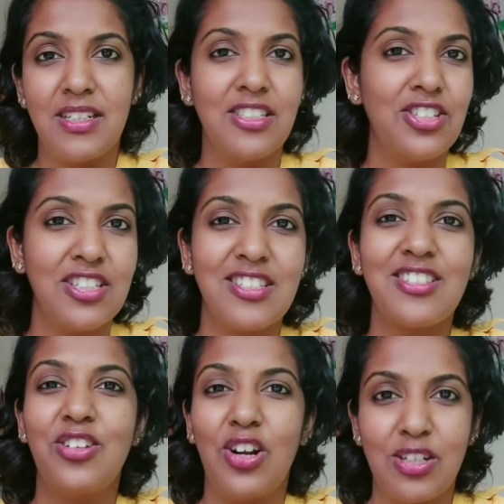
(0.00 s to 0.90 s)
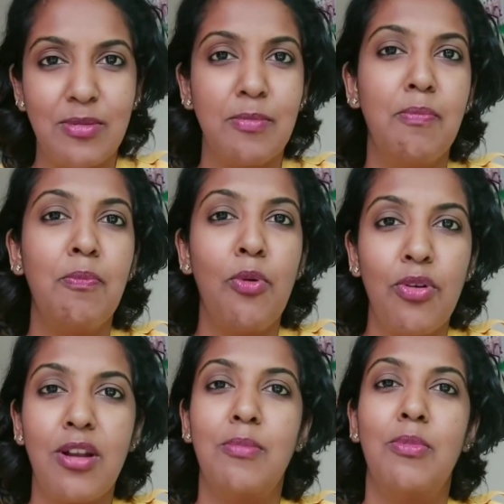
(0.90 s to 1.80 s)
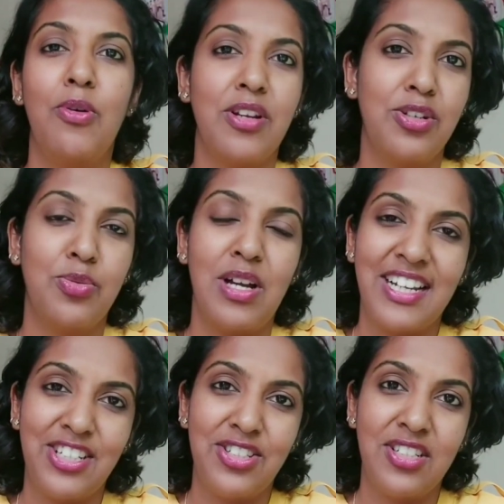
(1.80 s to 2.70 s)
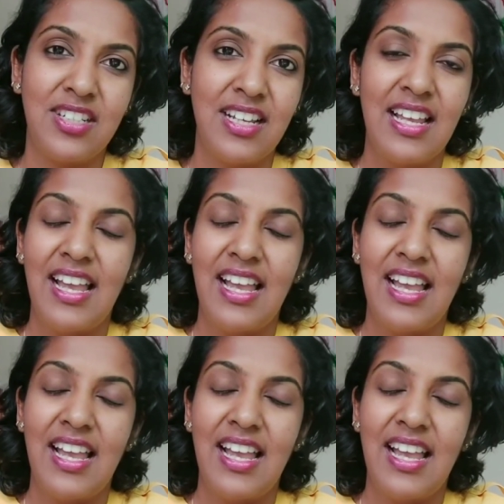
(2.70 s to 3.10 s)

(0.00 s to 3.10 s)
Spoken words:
It just got more and more into our kitchen,